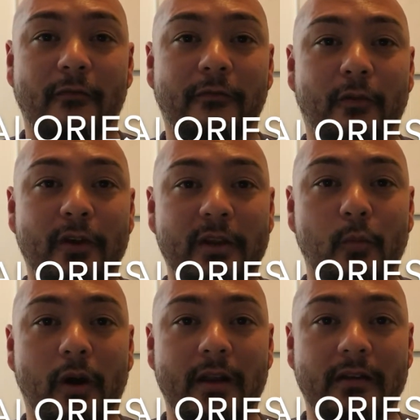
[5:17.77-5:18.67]

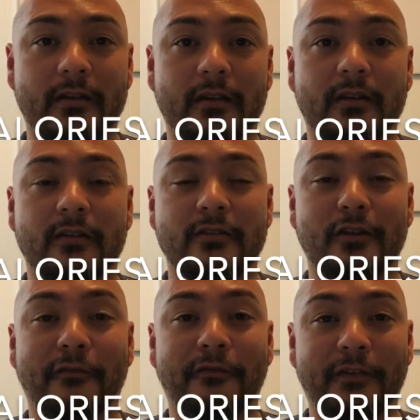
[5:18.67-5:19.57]
41
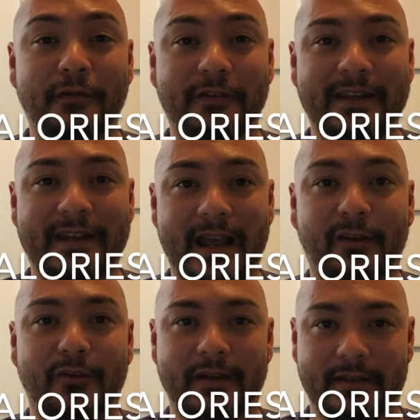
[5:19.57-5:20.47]
to 50
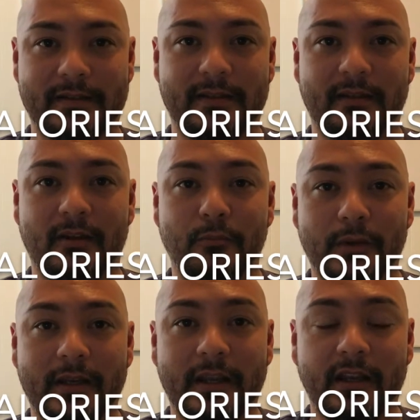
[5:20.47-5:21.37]
calories
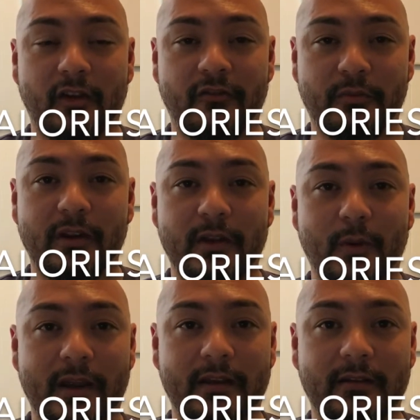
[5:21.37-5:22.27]
per kilo of body
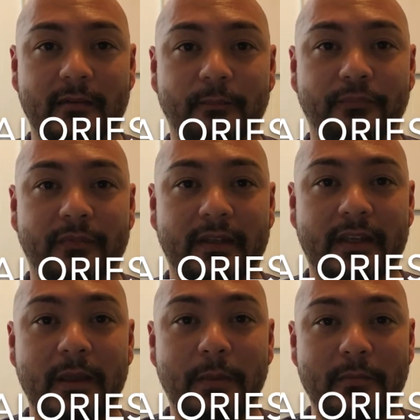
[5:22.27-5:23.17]
weight.
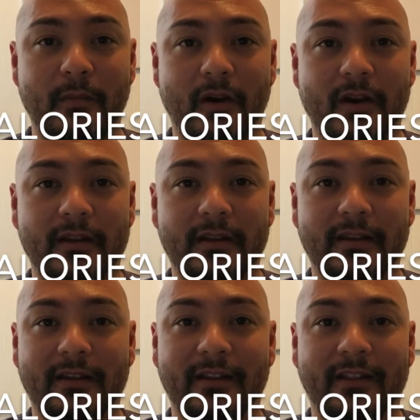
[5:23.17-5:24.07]
Keep in mind,
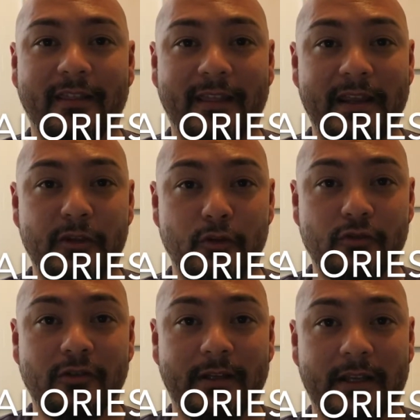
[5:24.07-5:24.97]
they're
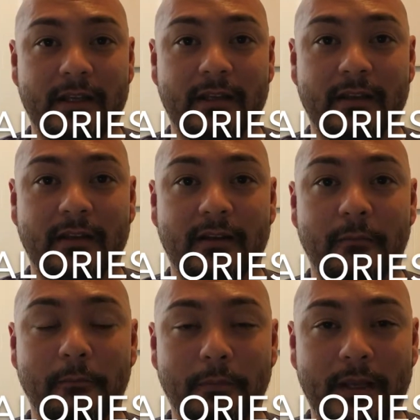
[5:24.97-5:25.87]
usually
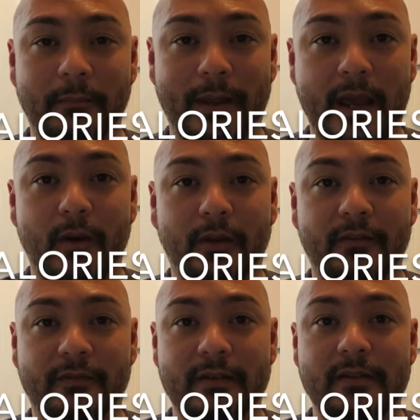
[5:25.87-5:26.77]
big
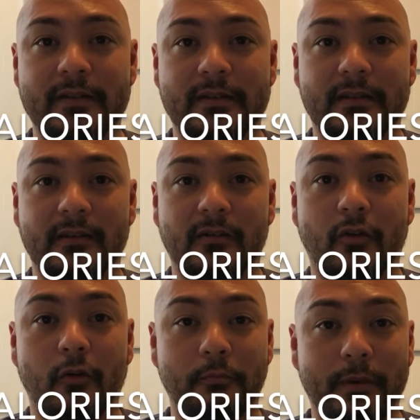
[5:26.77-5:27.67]
powerlifters
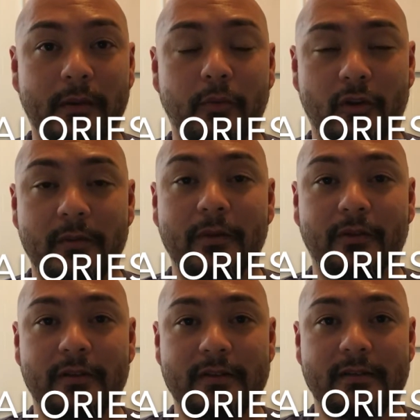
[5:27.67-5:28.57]
or big
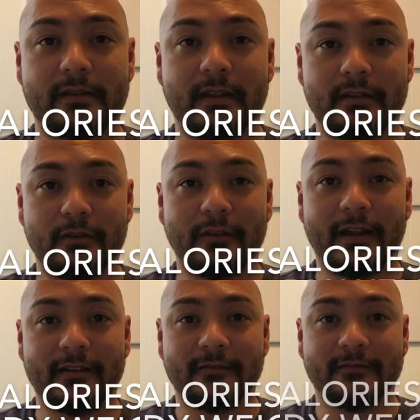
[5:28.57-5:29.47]
bodybuilders that do that.